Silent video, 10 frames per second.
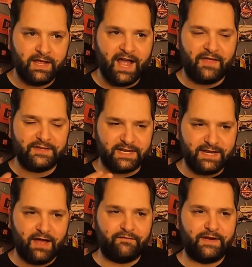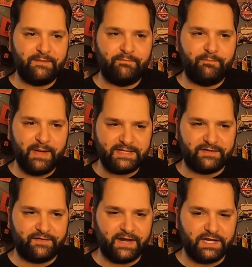There's a lovely bitter
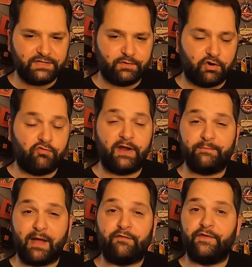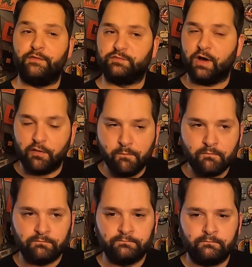finish. Great mouthfeel as well.
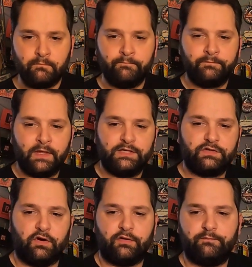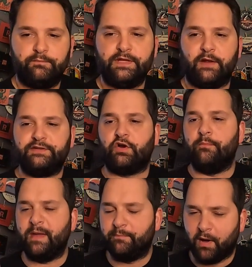It's got you know it's got a
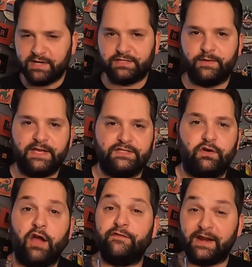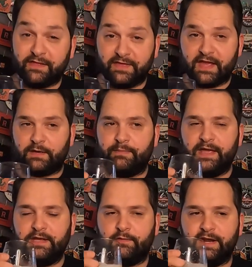bit of bite to it. It's not overly thick, but
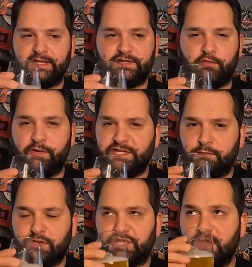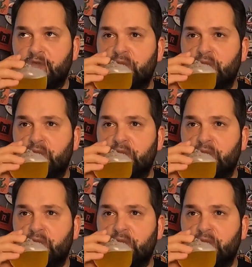equally it's not wishy washy.